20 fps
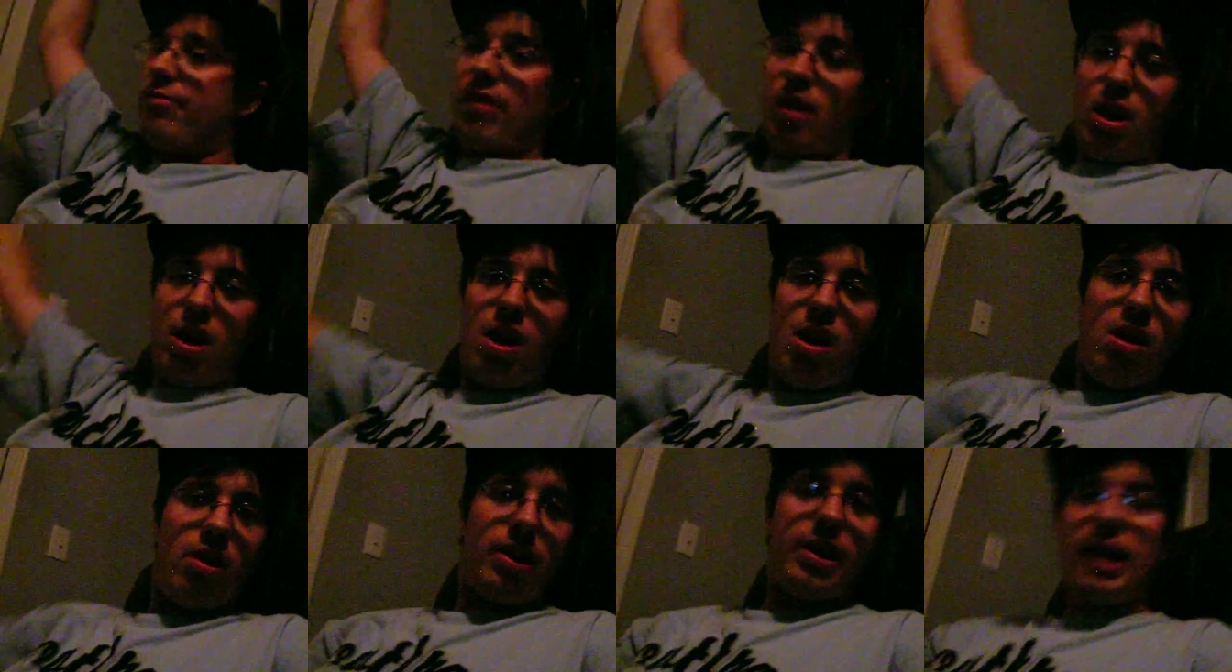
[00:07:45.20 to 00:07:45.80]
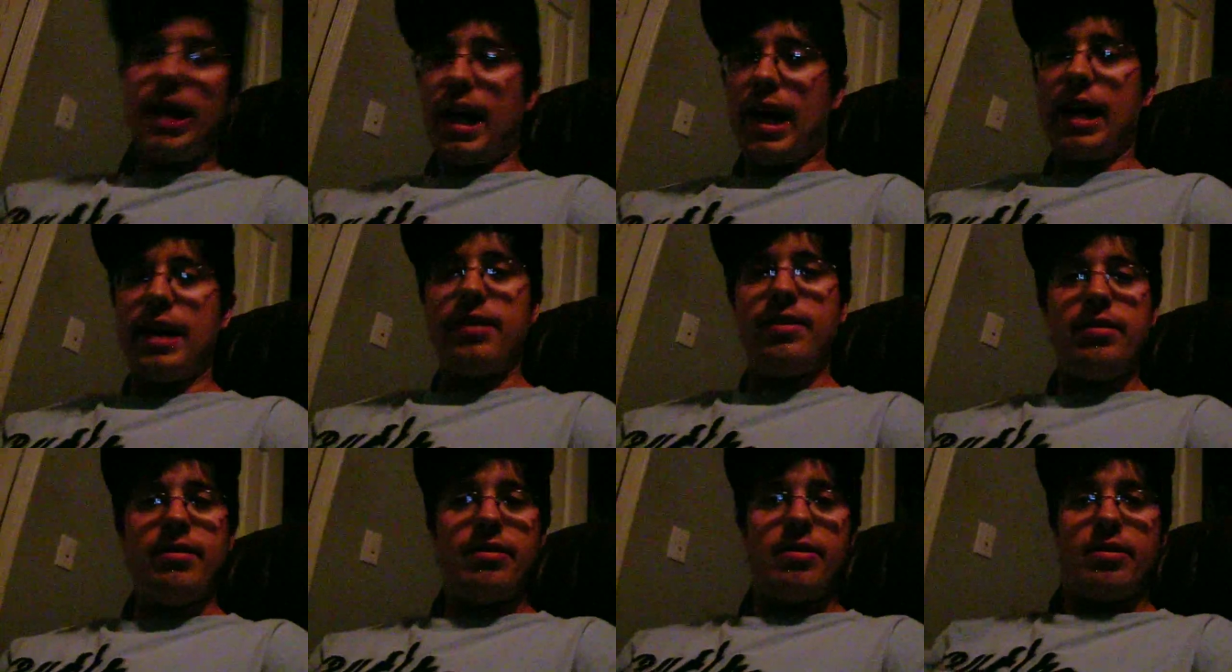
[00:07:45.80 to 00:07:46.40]
All
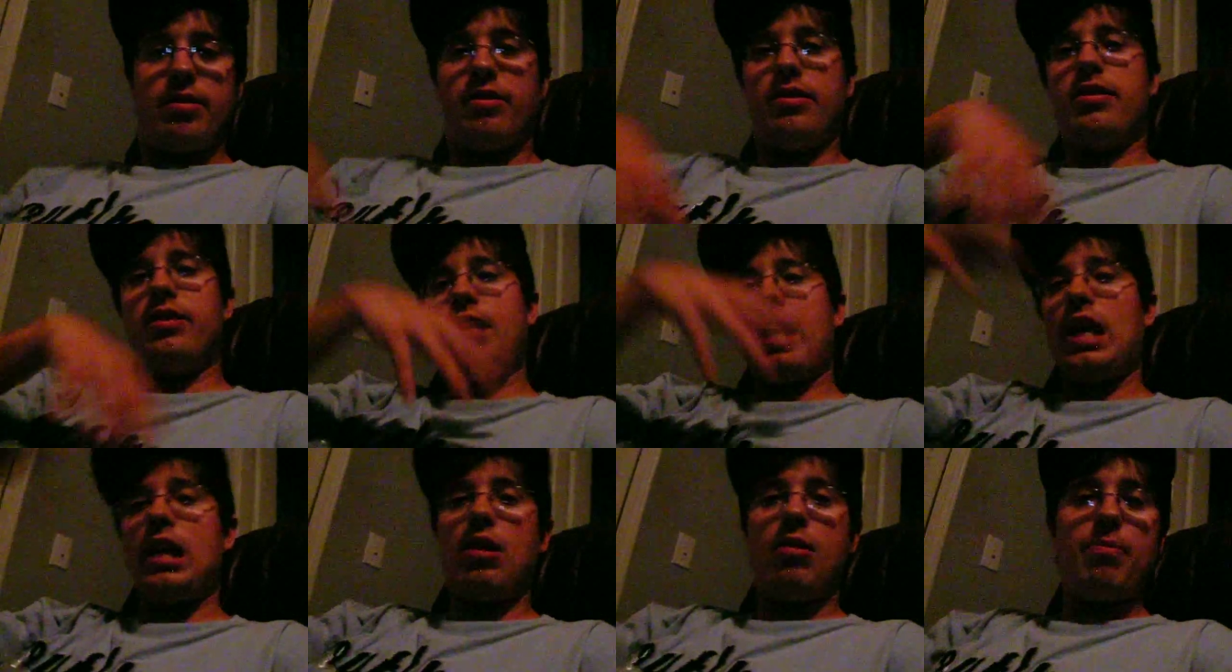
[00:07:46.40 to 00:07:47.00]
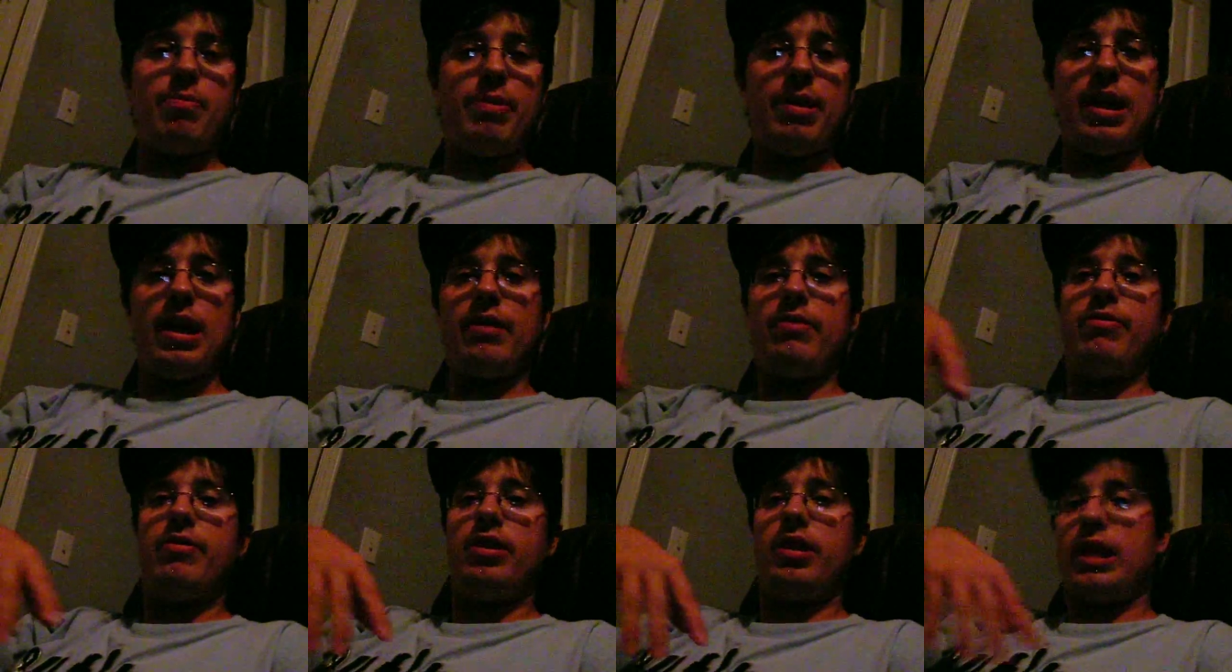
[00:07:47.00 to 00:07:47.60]
kinds of
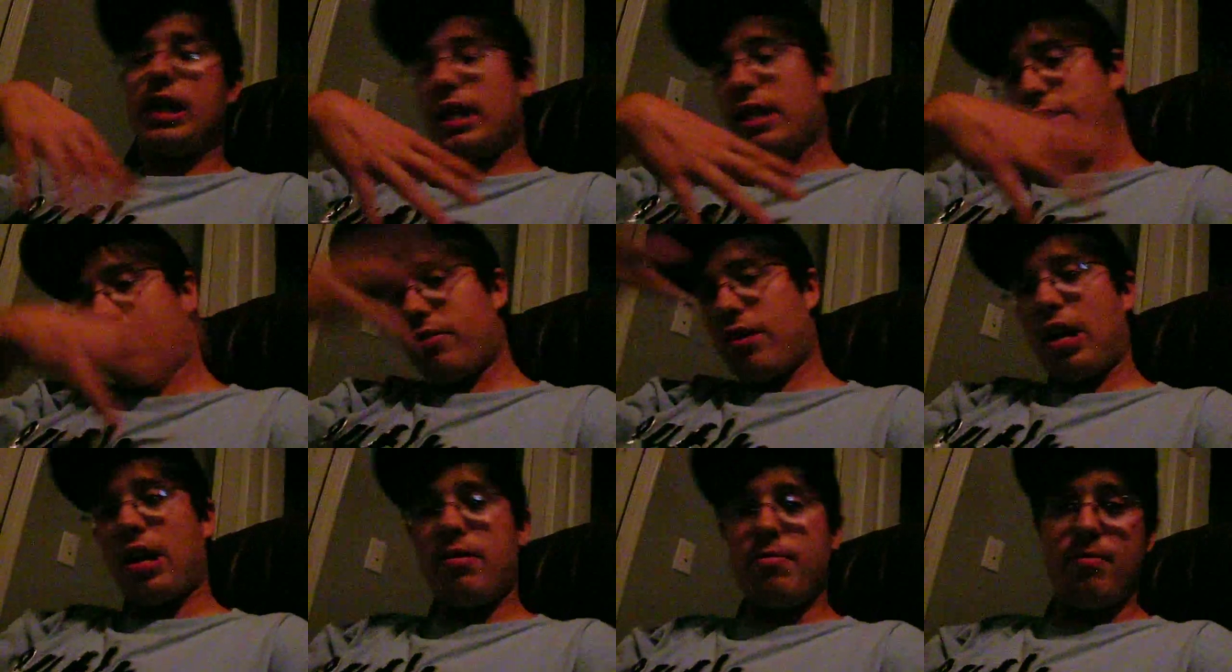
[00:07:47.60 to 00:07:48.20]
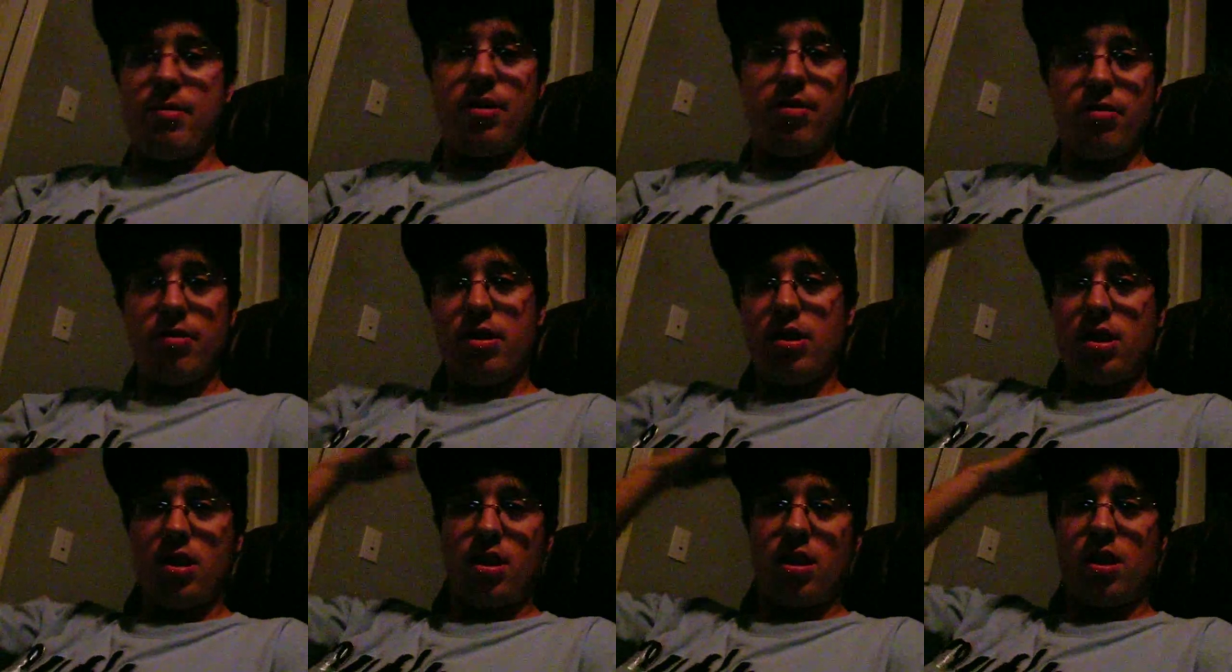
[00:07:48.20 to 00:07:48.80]
psychopathic stream music
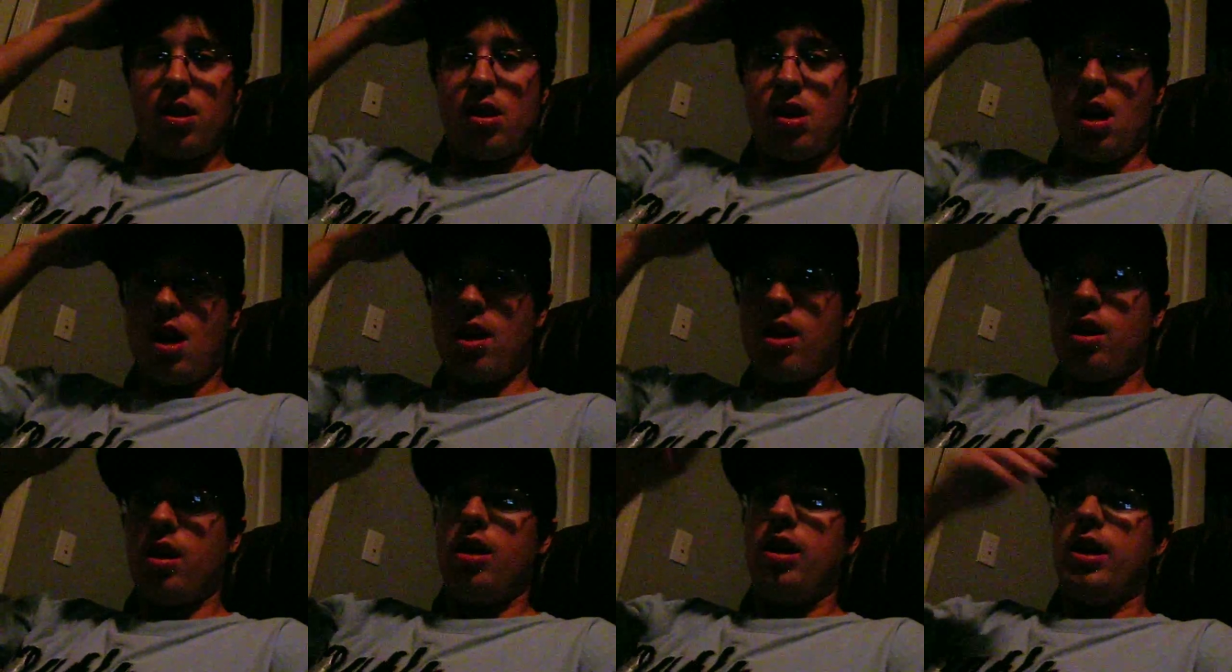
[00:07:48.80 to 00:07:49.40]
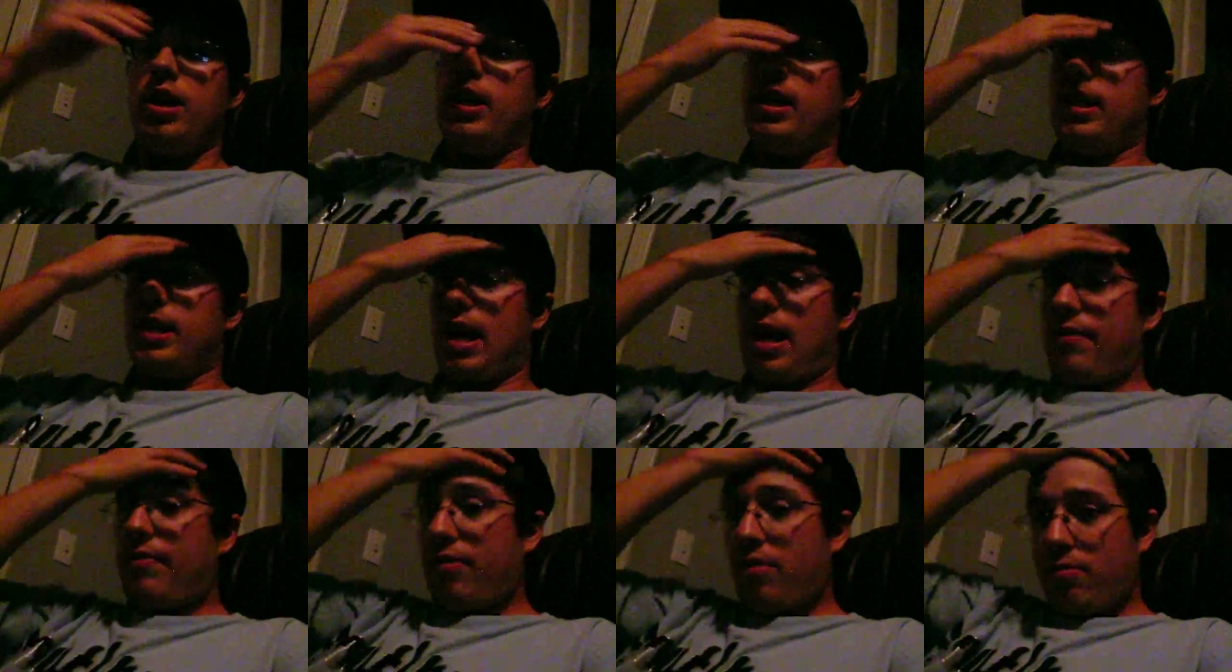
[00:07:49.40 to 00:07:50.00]
in there.
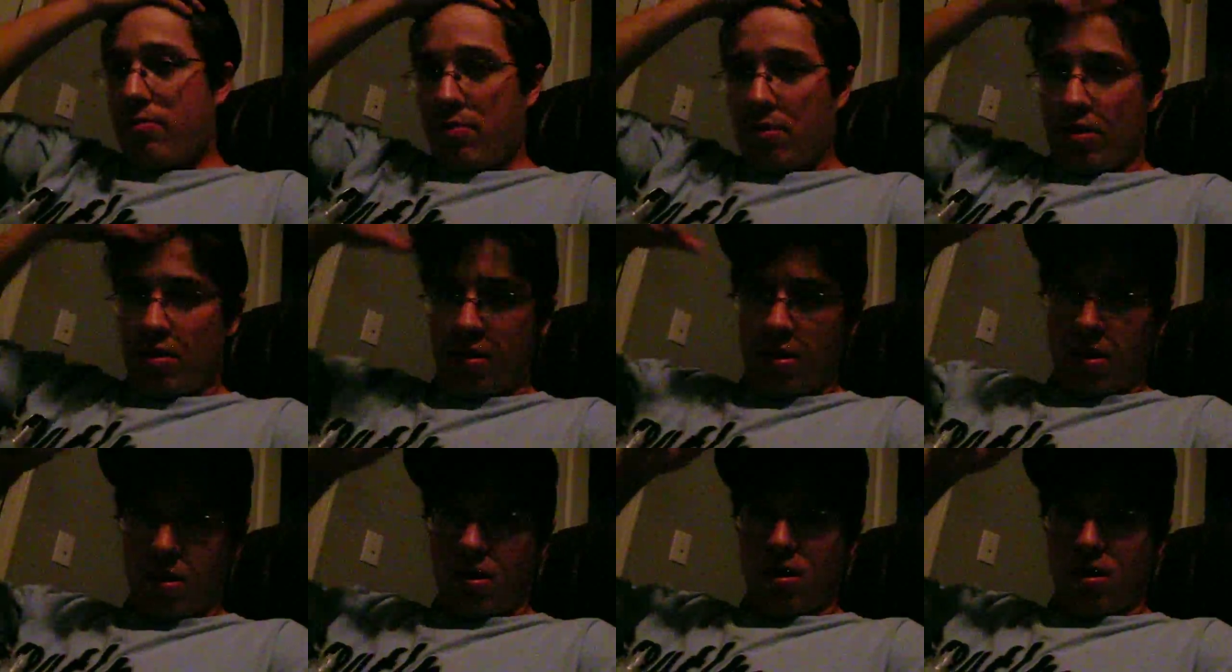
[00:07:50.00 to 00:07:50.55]
Gothic music.